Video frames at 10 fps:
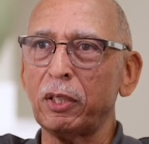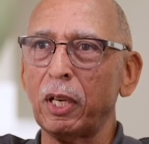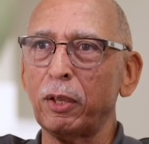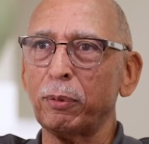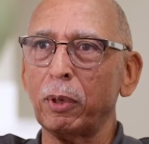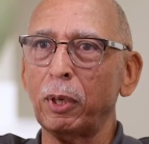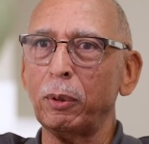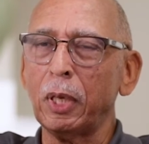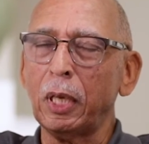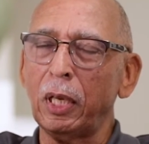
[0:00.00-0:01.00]
that I
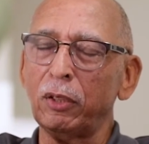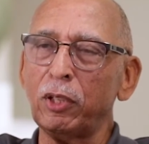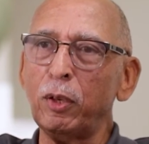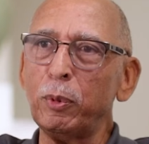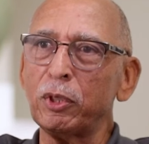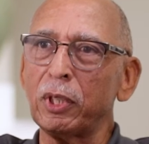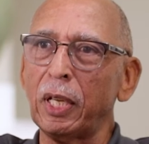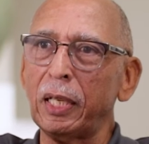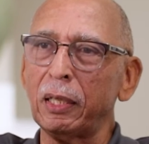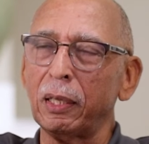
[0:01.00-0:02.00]
throw, it's almost
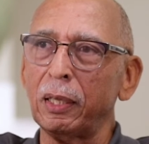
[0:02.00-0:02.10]
like